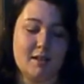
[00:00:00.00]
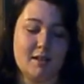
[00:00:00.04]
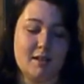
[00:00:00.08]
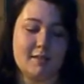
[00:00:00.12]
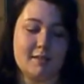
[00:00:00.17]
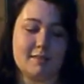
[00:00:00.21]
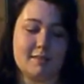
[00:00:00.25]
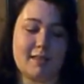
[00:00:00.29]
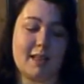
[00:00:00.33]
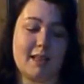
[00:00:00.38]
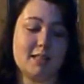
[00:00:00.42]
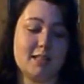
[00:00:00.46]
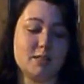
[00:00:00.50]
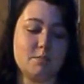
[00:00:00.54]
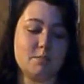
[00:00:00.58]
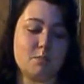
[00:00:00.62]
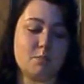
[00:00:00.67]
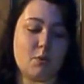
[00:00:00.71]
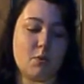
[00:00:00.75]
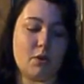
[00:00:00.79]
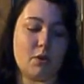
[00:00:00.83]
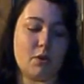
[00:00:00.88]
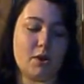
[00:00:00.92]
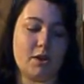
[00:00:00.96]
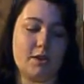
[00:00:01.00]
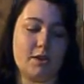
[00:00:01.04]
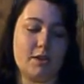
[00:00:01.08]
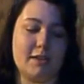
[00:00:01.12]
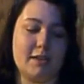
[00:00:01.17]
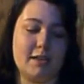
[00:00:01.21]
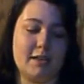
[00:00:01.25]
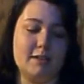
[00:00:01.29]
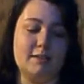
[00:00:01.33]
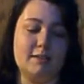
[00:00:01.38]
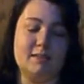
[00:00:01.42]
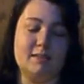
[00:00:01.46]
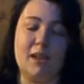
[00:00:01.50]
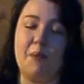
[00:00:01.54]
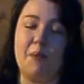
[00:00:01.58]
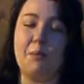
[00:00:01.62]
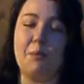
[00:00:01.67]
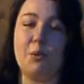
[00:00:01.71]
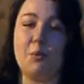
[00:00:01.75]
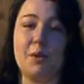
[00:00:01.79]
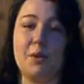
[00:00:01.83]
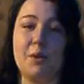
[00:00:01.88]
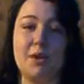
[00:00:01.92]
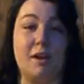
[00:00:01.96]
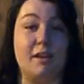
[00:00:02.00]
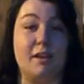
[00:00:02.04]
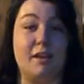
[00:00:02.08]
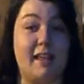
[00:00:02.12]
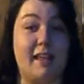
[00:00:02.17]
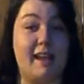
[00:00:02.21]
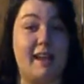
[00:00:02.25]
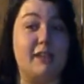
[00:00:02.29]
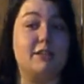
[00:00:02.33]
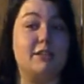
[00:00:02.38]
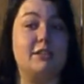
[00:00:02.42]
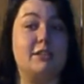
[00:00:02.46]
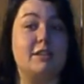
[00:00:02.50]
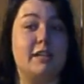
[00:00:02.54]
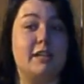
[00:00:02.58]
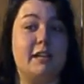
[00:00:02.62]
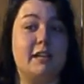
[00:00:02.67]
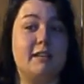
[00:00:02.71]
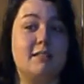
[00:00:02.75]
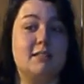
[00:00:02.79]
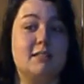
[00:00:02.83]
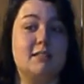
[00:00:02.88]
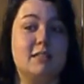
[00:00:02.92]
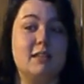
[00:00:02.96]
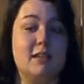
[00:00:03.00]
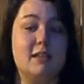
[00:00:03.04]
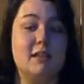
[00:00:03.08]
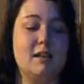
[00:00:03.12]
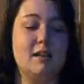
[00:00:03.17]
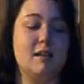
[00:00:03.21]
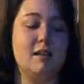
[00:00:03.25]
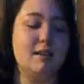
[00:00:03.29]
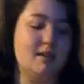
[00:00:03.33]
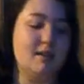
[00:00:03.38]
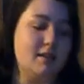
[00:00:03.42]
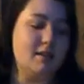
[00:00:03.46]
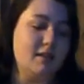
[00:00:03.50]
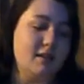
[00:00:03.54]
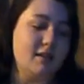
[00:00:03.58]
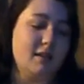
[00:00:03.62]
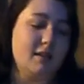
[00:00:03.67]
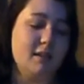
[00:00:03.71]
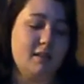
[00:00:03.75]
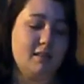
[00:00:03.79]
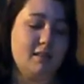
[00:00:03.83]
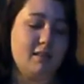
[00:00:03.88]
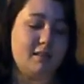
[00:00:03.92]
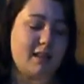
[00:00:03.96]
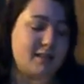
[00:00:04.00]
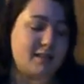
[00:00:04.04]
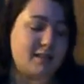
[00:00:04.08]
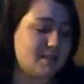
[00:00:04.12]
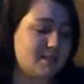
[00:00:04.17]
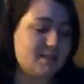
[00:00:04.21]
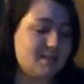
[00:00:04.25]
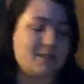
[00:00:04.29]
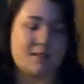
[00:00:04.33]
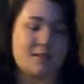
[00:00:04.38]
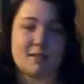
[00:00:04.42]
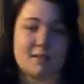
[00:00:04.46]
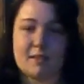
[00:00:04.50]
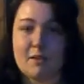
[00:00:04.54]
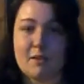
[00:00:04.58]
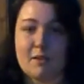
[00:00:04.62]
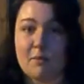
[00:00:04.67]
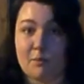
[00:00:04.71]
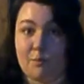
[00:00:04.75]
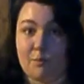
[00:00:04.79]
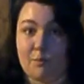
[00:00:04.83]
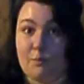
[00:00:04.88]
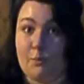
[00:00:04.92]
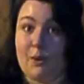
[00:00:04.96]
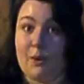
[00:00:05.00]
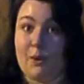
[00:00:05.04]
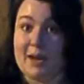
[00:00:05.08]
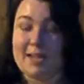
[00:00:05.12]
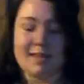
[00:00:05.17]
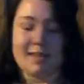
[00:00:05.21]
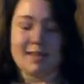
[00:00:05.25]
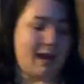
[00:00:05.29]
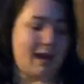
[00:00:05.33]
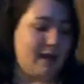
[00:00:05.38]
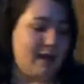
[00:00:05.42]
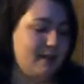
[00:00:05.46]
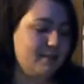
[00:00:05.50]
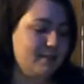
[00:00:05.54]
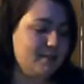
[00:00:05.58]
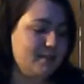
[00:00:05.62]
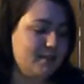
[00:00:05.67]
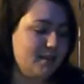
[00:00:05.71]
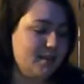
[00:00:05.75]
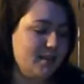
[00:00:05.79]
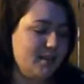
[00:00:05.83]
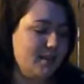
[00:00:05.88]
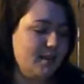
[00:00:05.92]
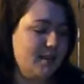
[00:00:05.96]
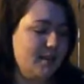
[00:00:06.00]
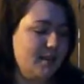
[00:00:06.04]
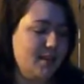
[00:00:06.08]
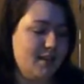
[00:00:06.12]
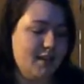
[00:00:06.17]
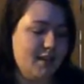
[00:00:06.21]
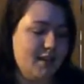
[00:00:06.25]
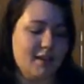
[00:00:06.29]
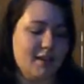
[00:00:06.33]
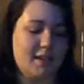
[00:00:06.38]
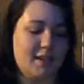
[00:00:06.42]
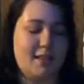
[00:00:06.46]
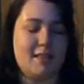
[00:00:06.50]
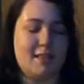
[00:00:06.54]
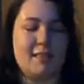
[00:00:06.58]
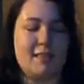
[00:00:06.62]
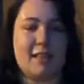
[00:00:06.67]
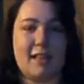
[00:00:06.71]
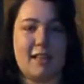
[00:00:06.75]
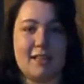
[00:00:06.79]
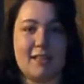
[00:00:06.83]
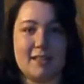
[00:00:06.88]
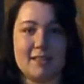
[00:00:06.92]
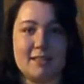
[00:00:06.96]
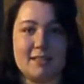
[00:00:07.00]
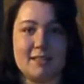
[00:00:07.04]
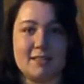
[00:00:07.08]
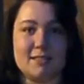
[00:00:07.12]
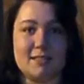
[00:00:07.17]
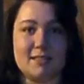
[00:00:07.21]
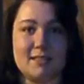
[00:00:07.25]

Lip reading: That's more than double what our lantern is. That's bright, guys. That is,